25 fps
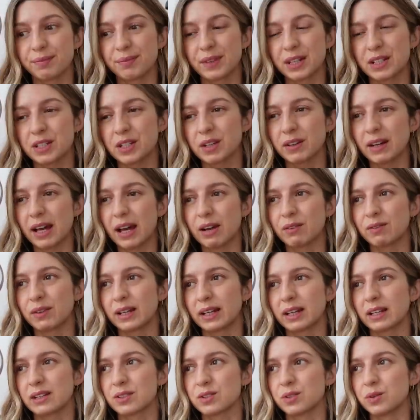I don't have
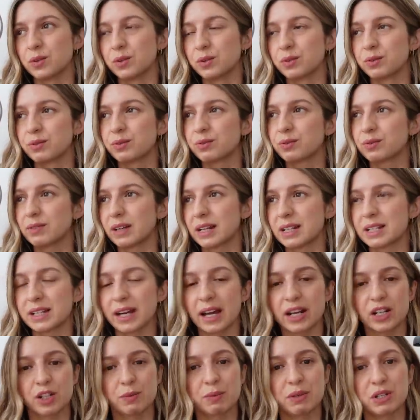like a sort of
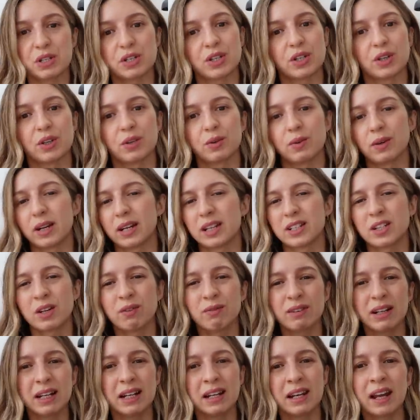attachment to, and I
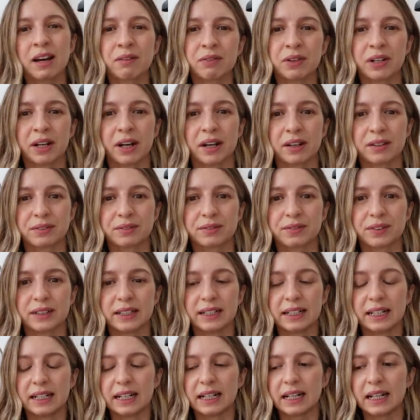don't really love enough.
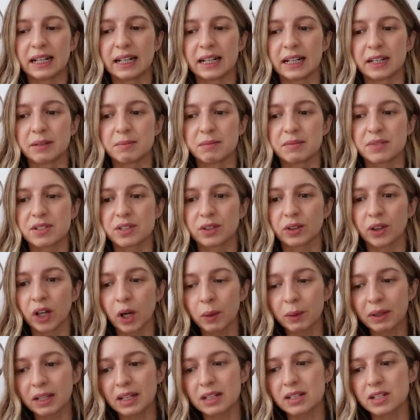So
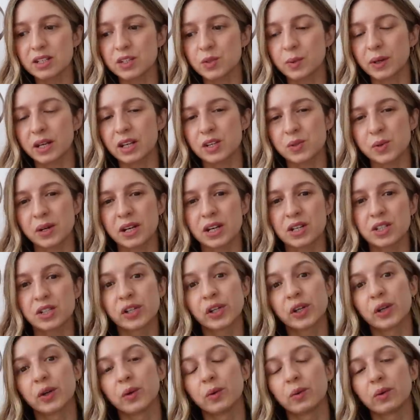going into
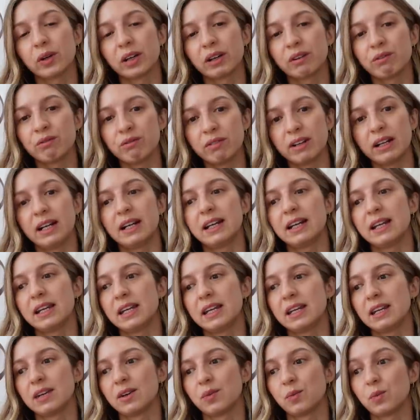2022, I
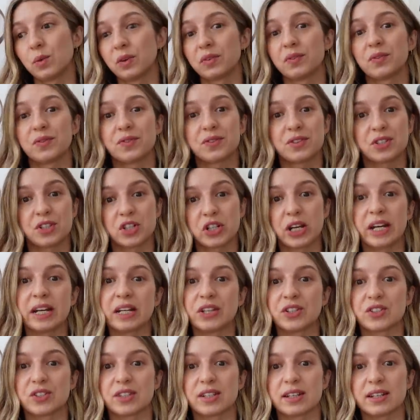really want to
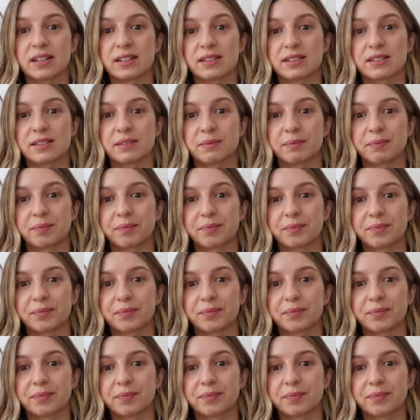change this.